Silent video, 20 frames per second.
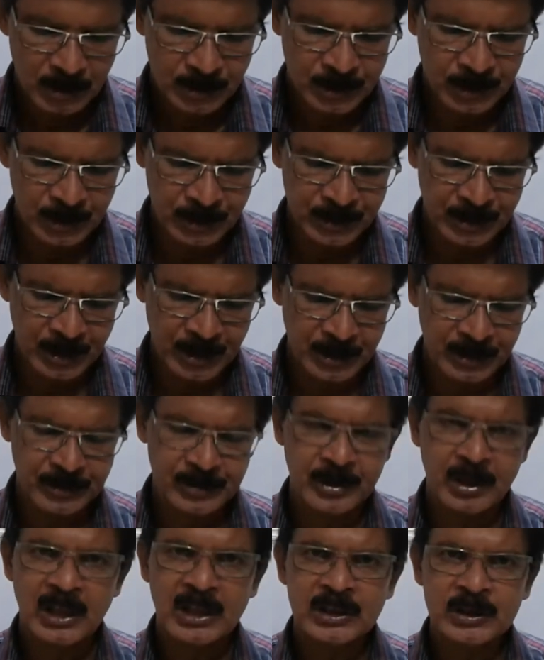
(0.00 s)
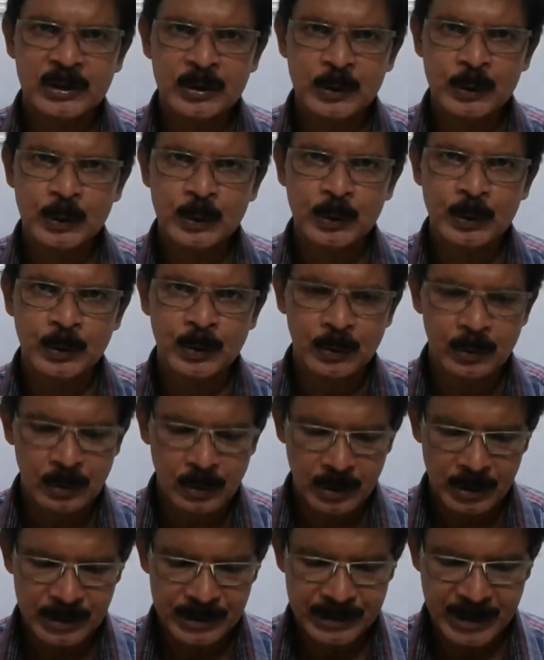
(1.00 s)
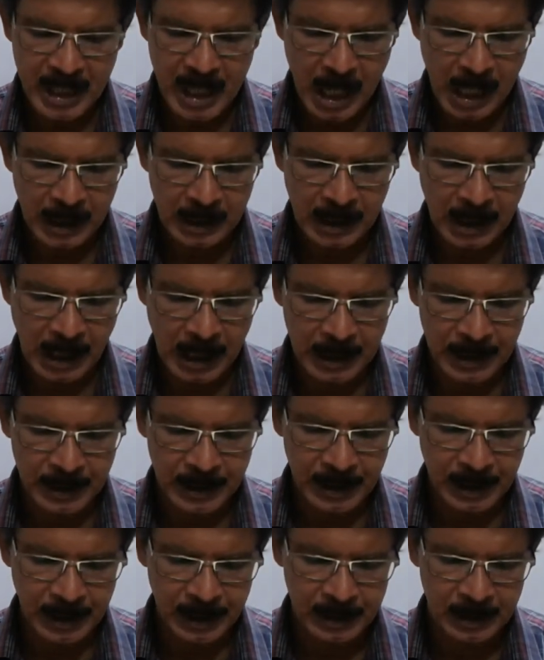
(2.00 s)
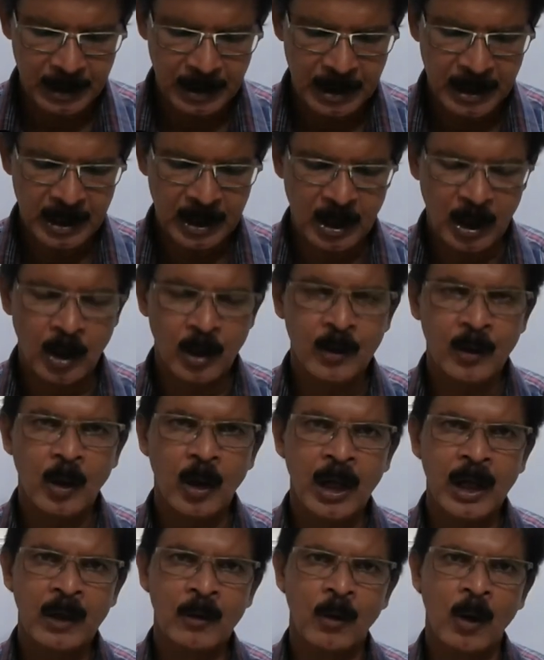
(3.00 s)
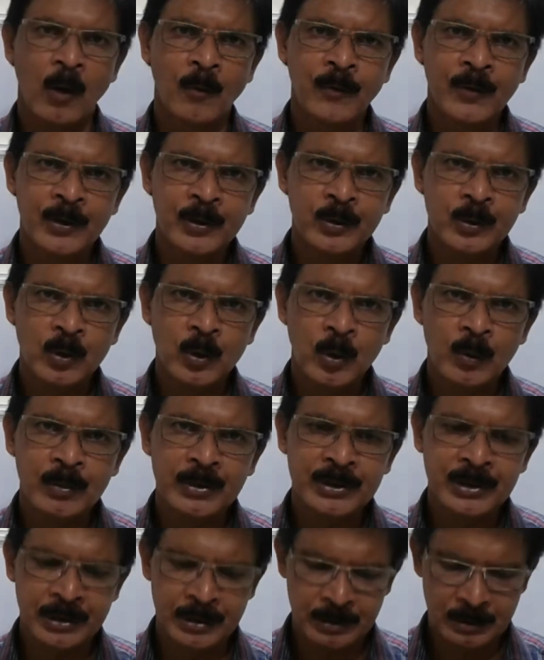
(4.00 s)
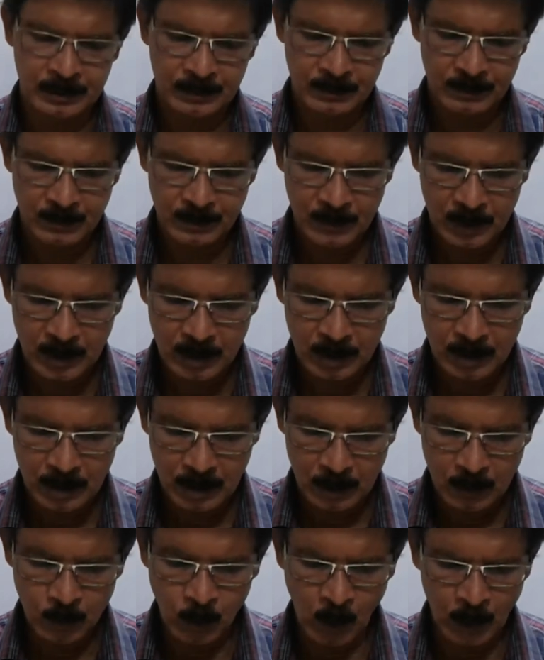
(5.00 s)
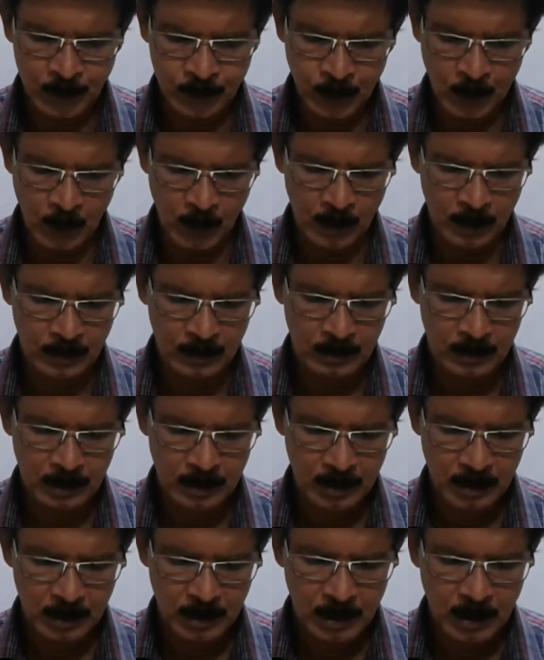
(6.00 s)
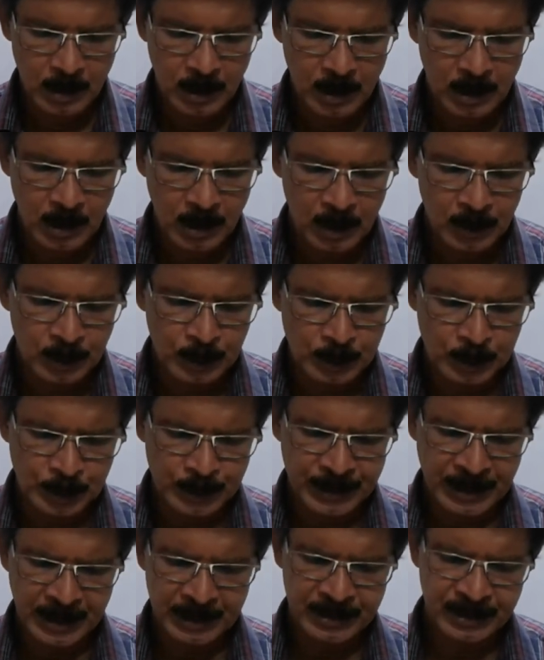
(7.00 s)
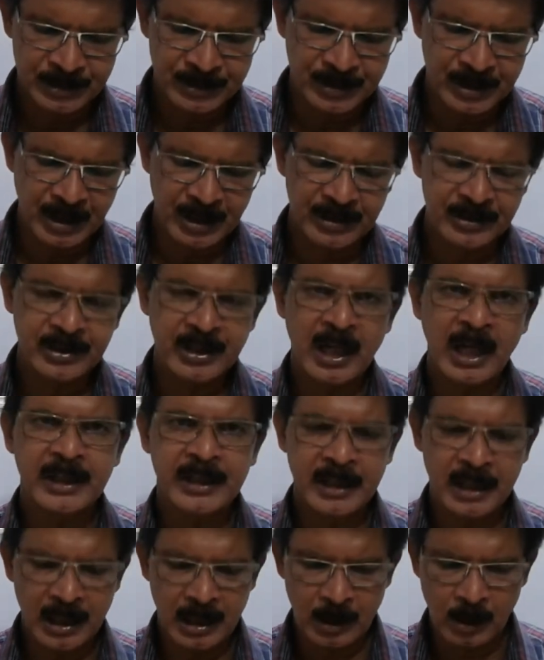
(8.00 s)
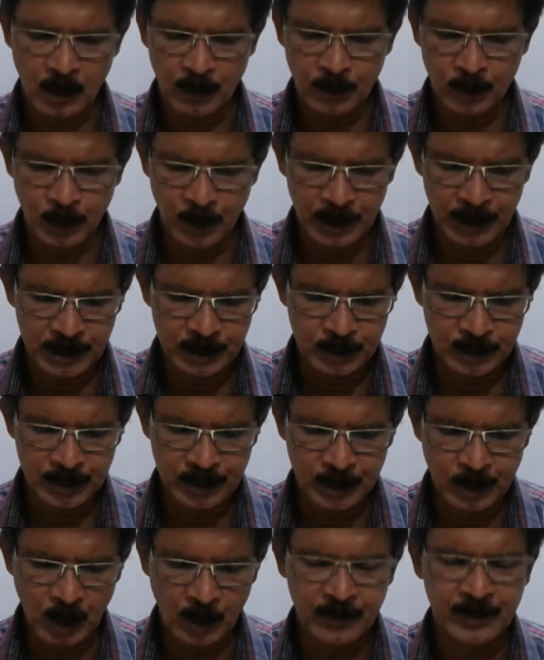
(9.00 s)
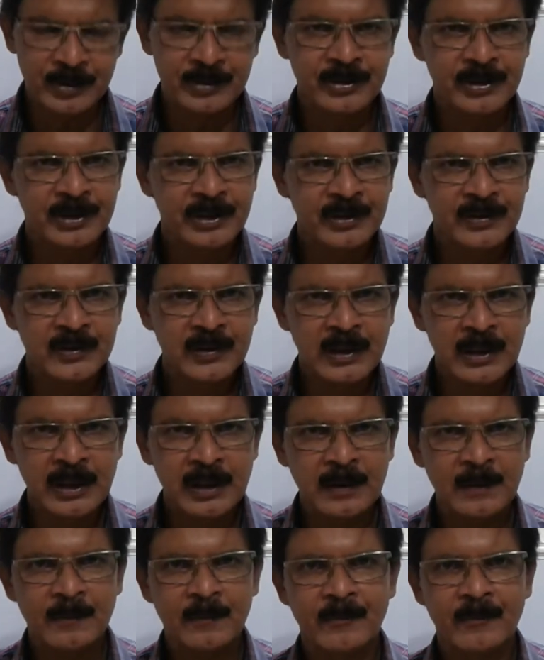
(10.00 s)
She says, you, Jack and Dick have offered to go with her? What for? Do you take this crazy idea of going to the Dauphin seriously?